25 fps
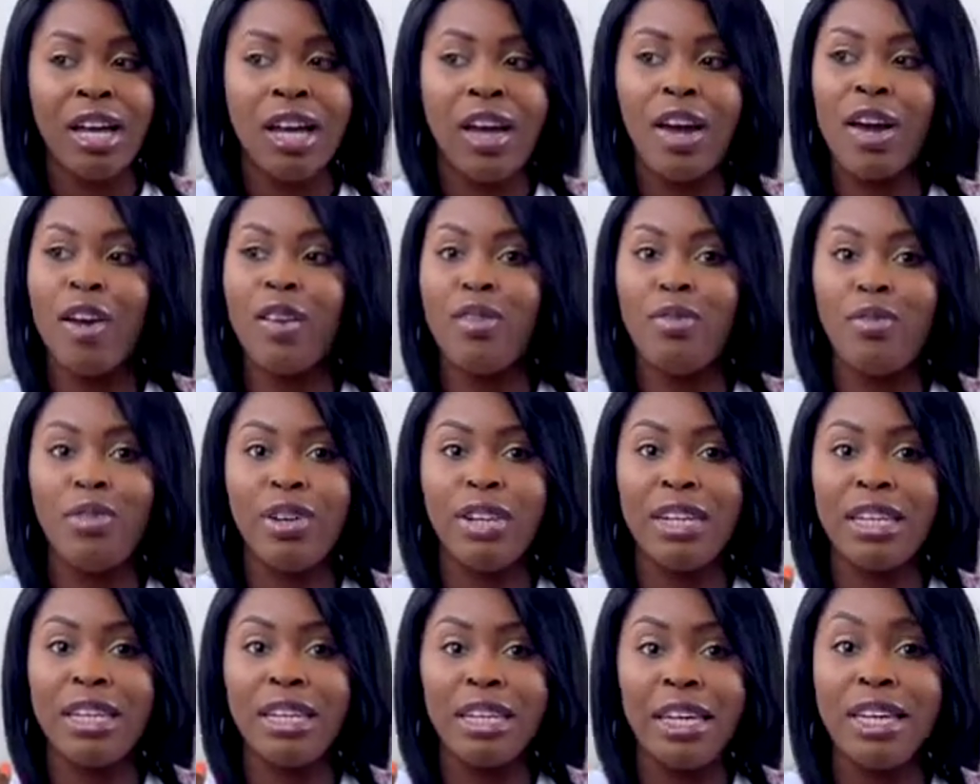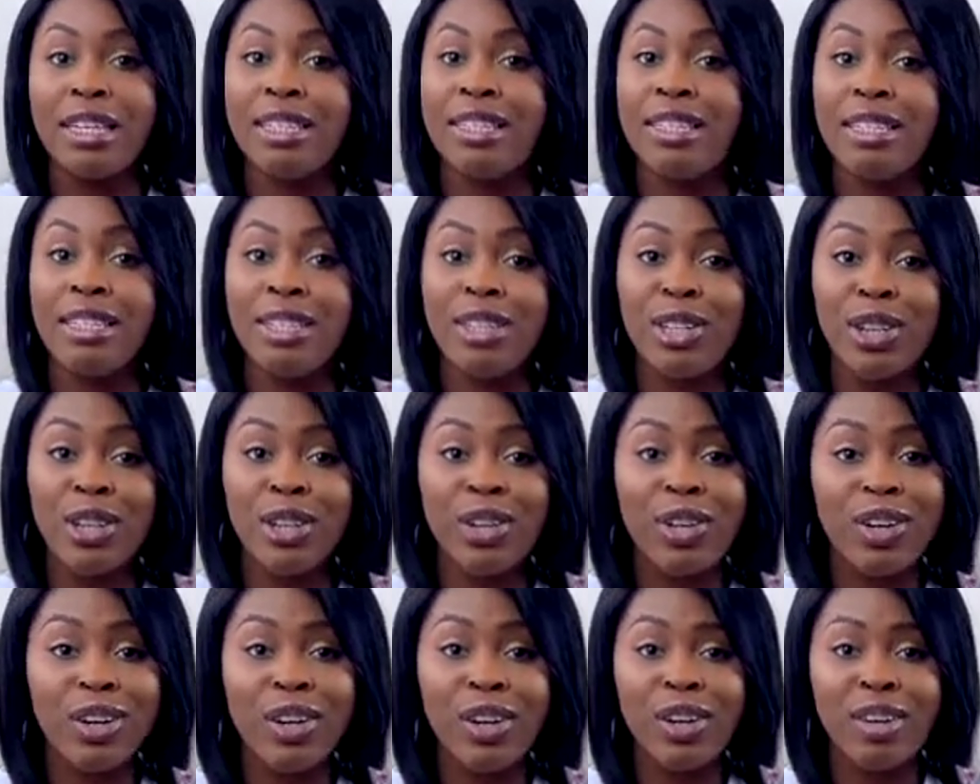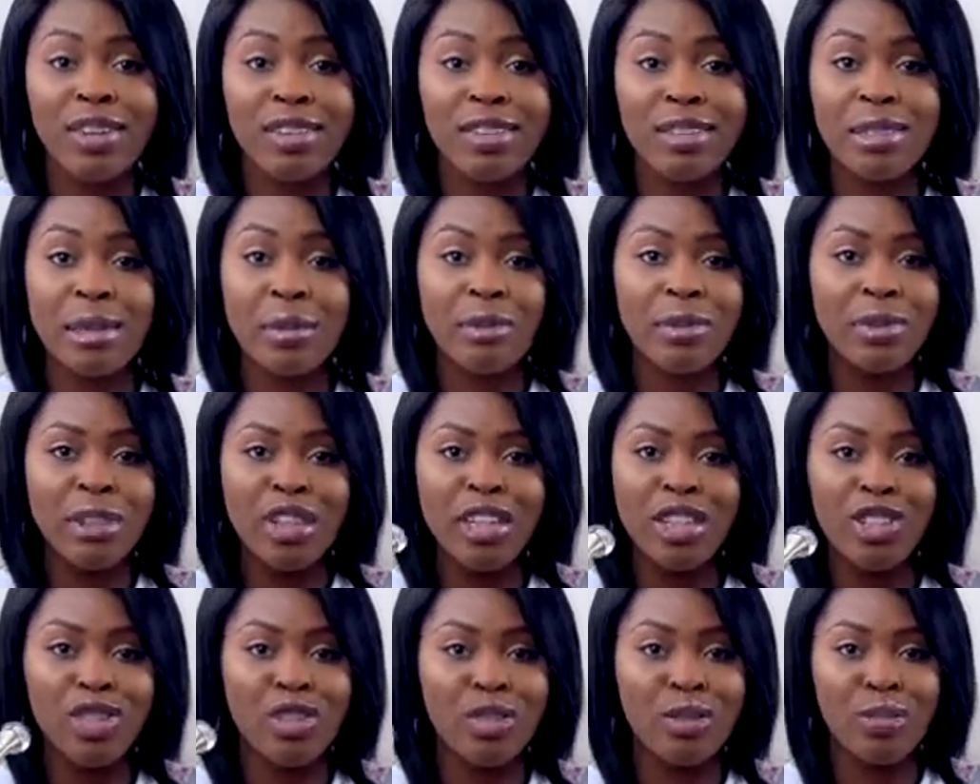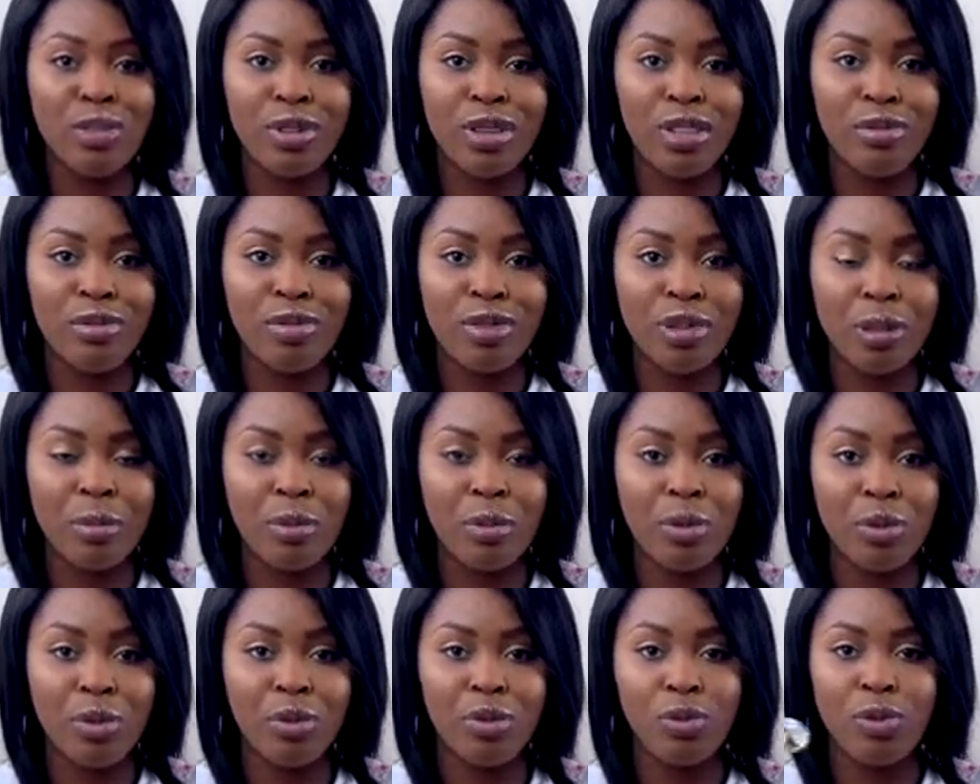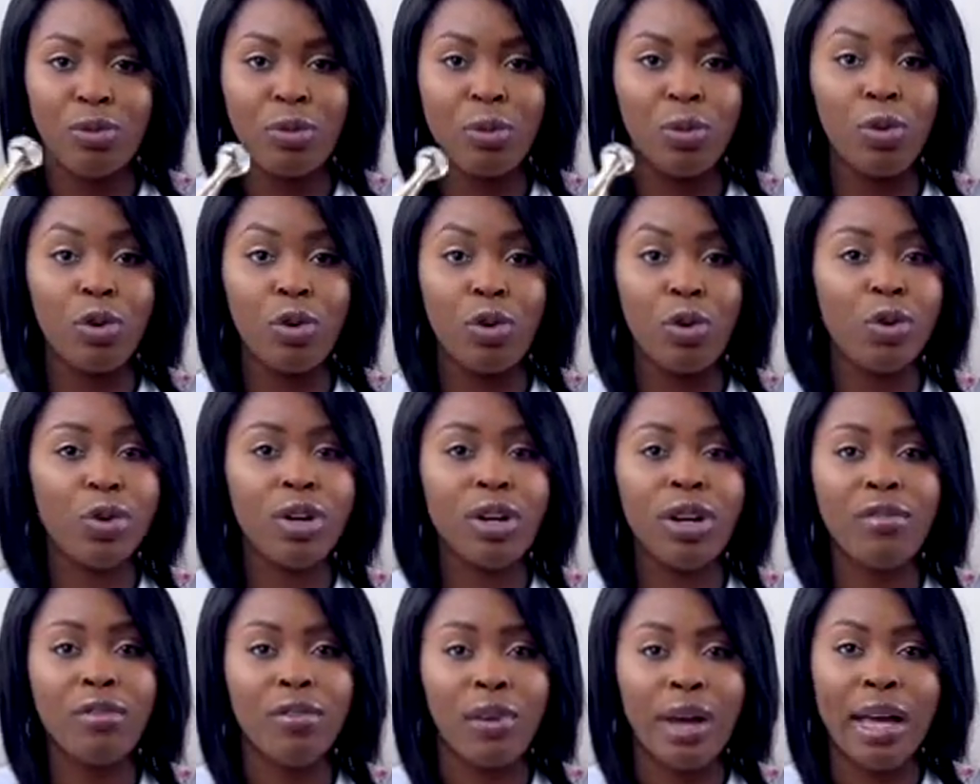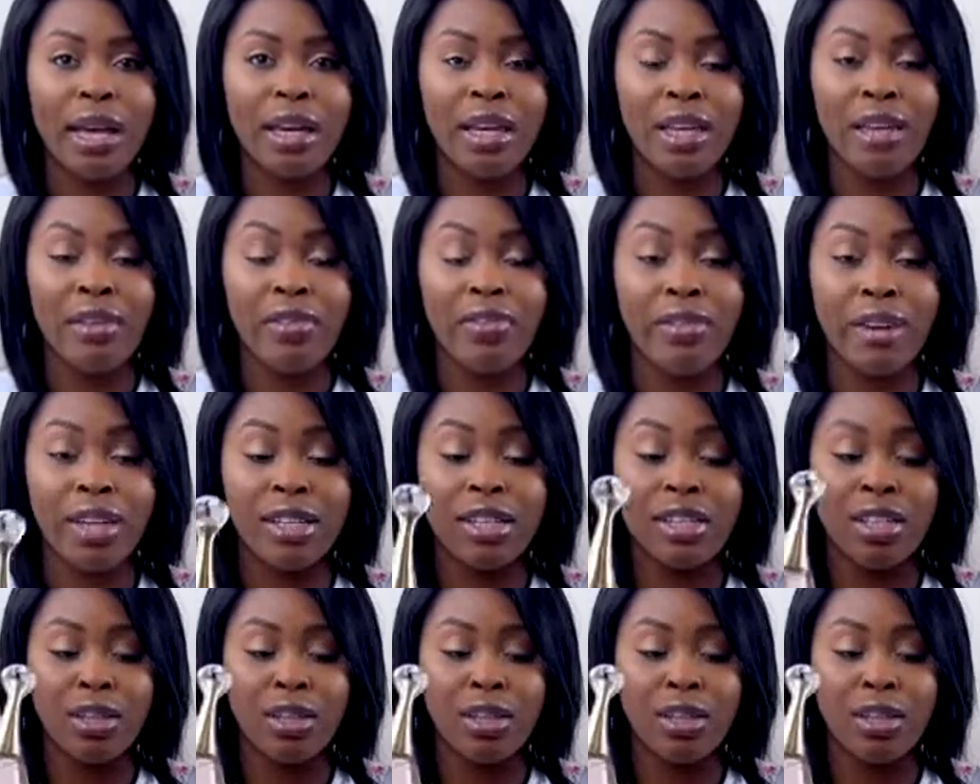a really nice dinner or something just really, really beautiful, or going out for any event.